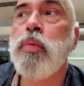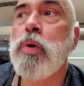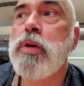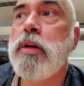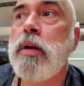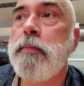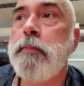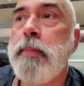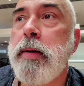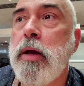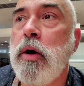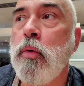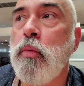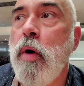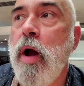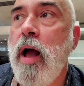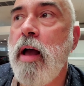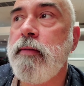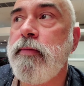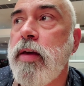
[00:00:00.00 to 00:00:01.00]
would be
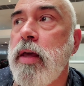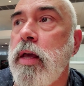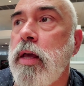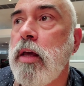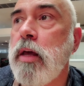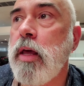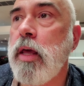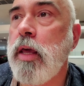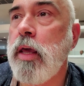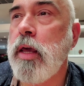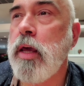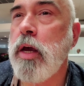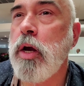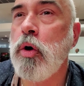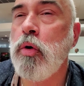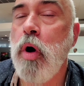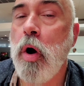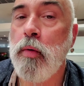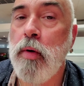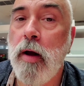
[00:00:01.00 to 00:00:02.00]
arriving here
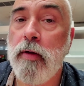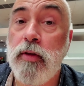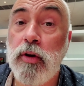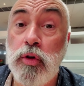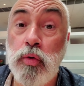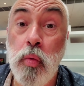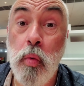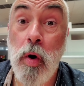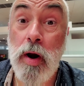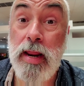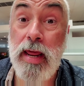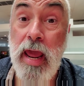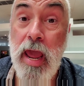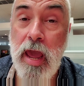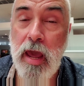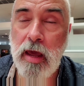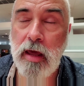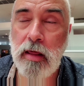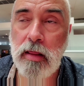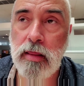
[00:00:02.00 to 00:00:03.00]
around the
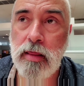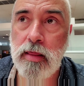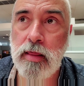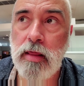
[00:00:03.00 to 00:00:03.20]
28th.